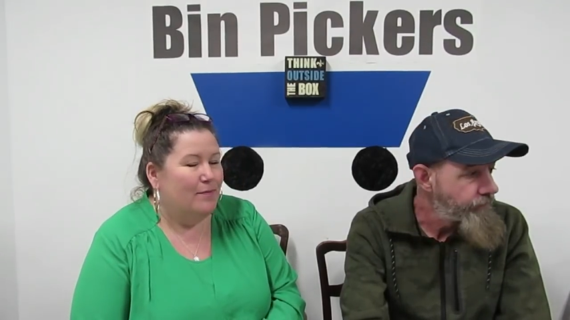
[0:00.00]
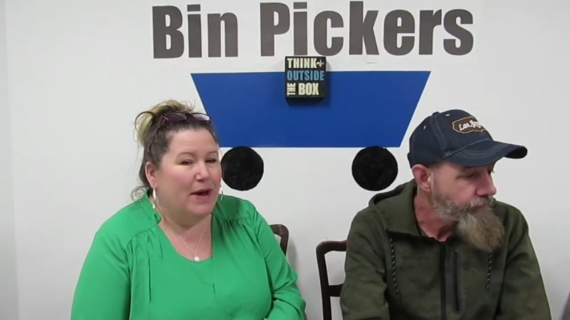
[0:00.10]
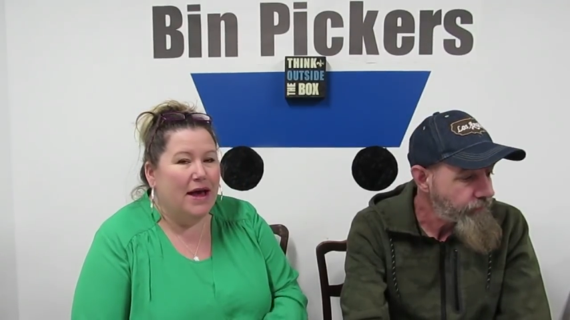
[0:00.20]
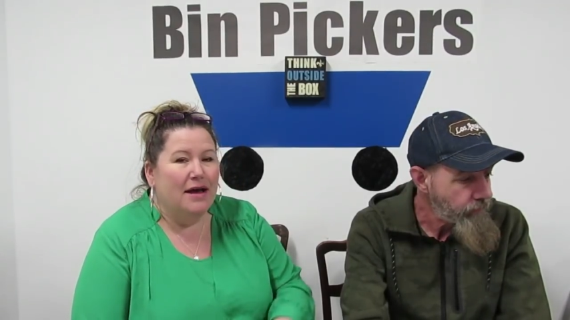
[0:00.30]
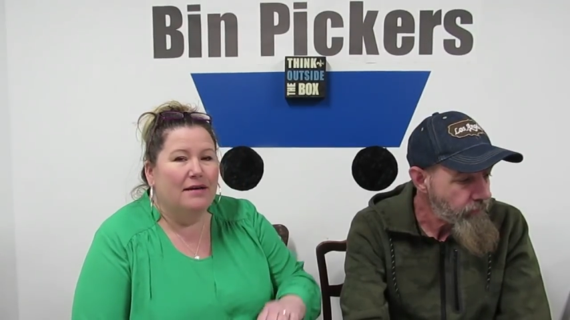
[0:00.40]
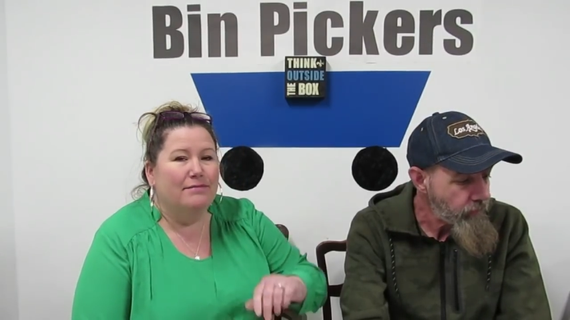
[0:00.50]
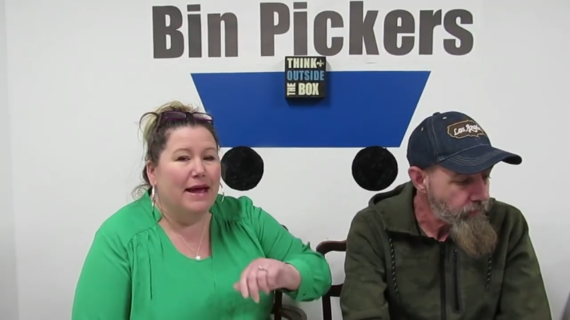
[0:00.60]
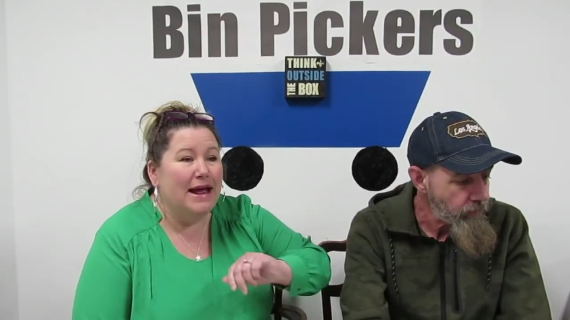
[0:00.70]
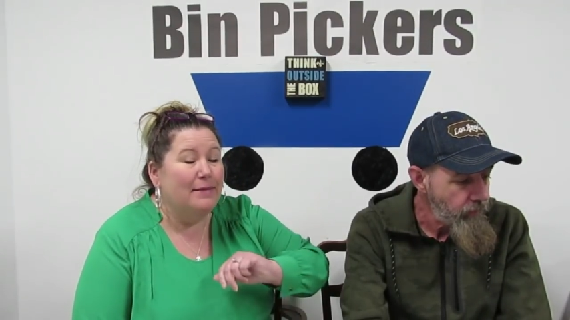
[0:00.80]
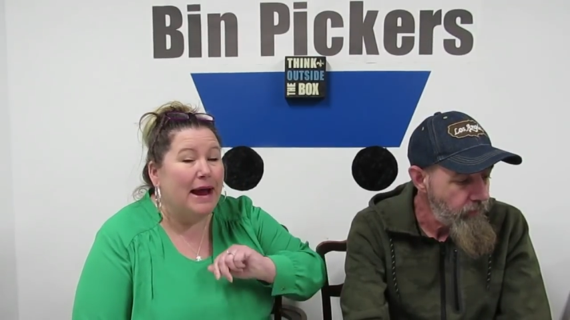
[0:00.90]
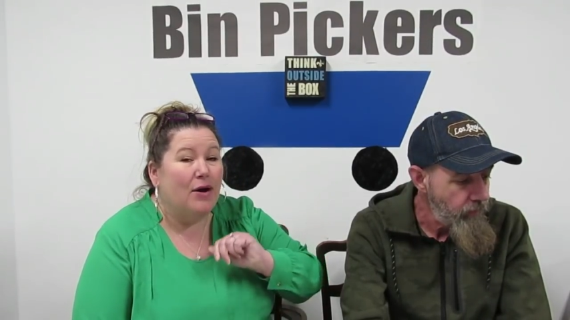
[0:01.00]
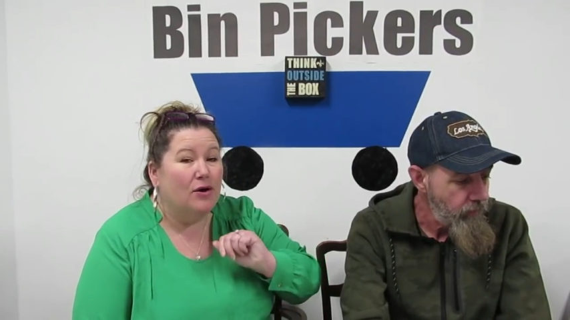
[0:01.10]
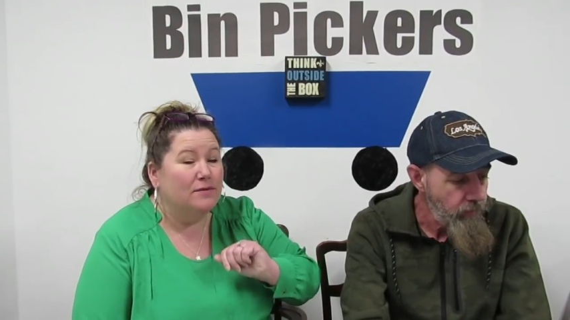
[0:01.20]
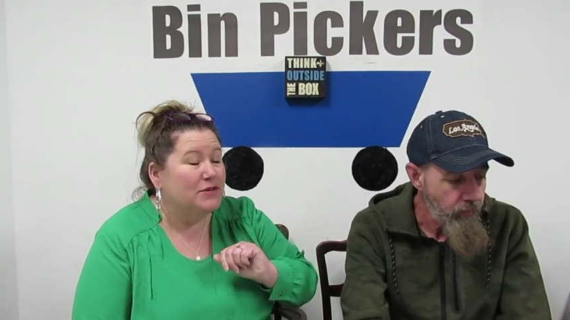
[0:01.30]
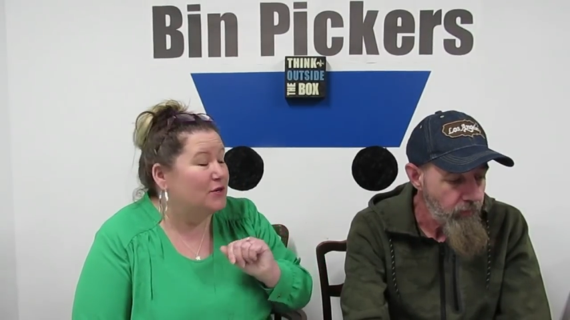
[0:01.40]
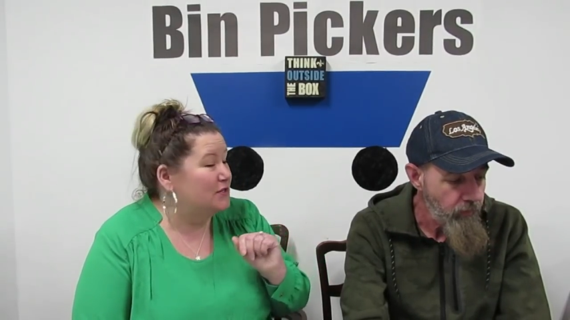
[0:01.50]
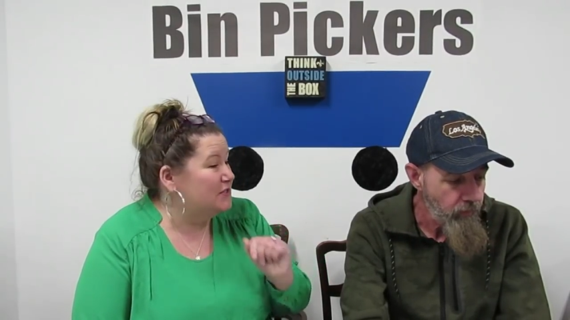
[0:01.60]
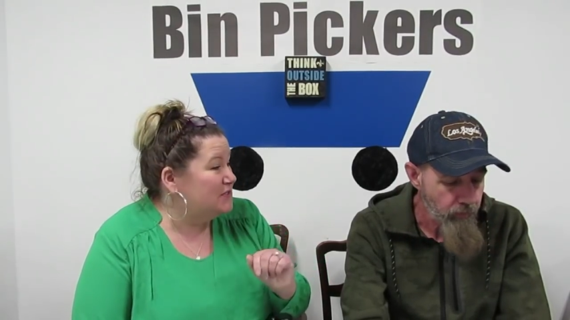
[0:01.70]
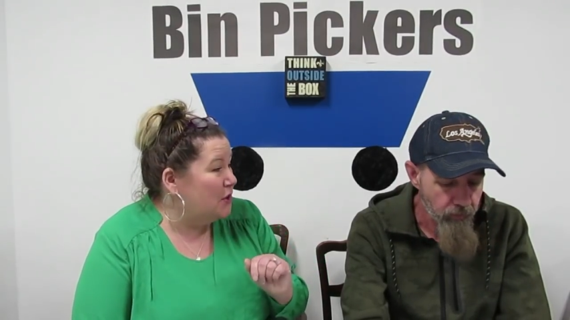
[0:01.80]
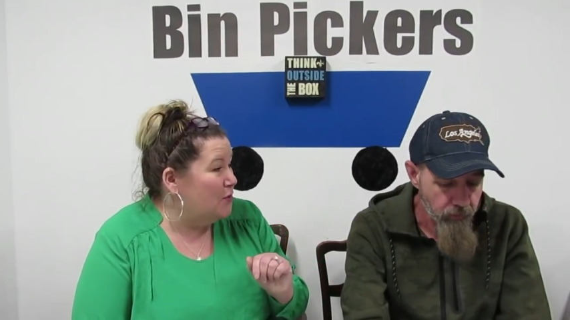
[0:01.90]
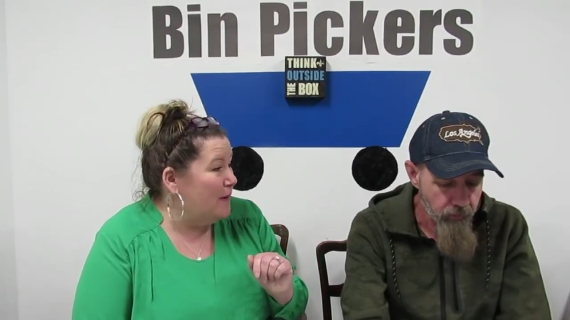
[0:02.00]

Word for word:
Speaker 1: But man, my arms hurt so